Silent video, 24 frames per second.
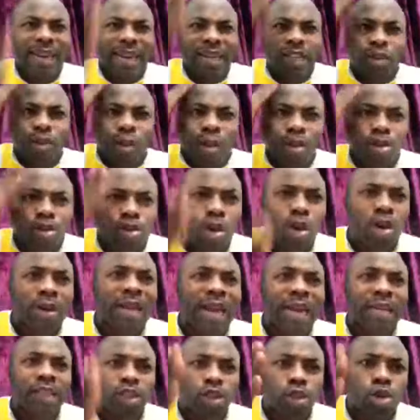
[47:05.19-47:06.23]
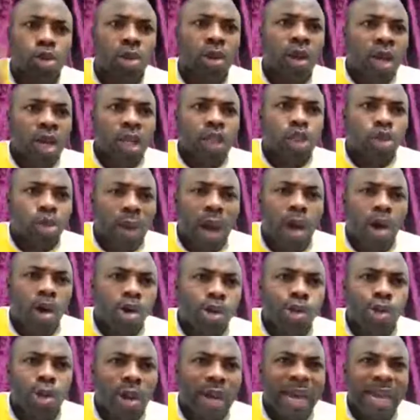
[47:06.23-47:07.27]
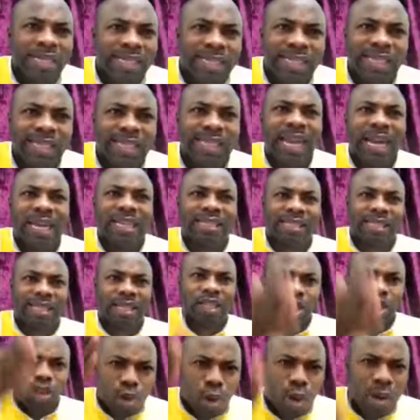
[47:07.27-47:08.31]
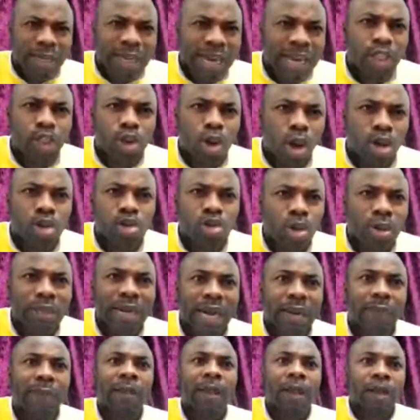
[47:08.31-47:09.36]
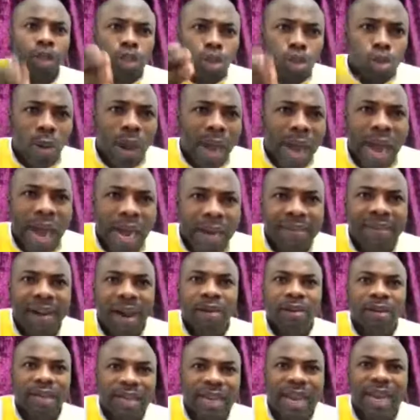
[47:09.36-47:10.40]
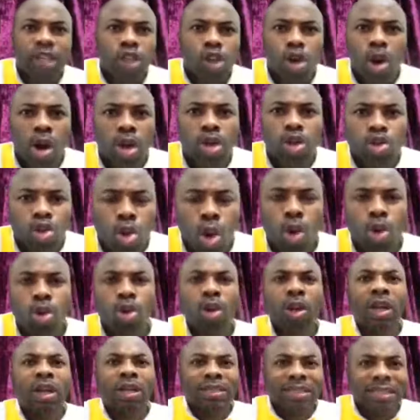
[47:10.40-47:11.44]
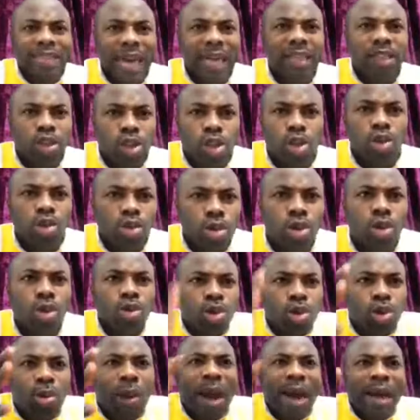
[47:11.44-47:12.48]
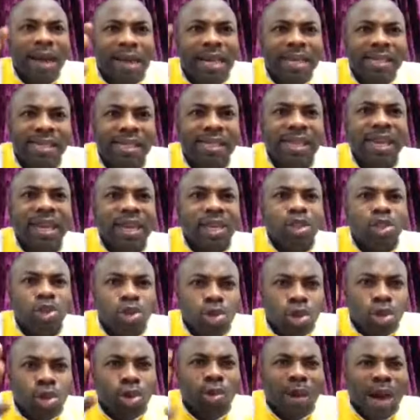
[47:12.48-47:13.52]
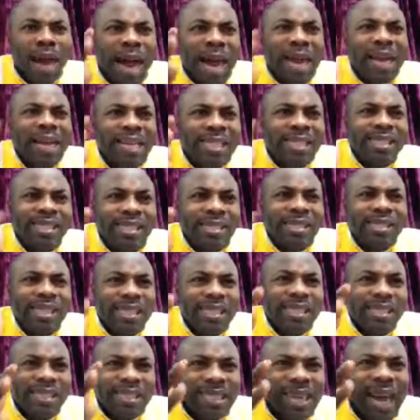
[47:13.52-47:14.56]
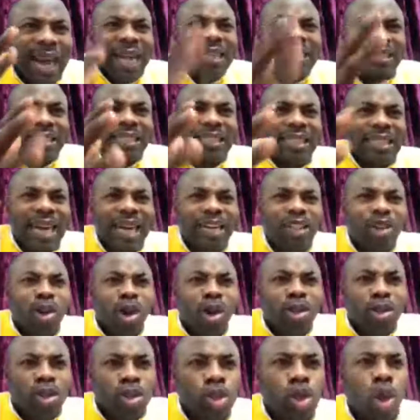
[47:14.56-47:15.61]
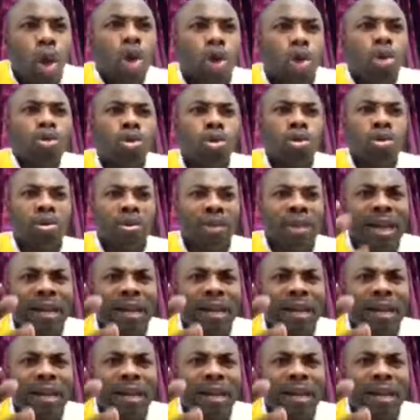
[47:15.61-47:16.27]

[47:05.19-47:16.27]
Let God know that you, you are also existent. let God know that you are around. Let God know that you you, you are his you, you are his his child. Let God know.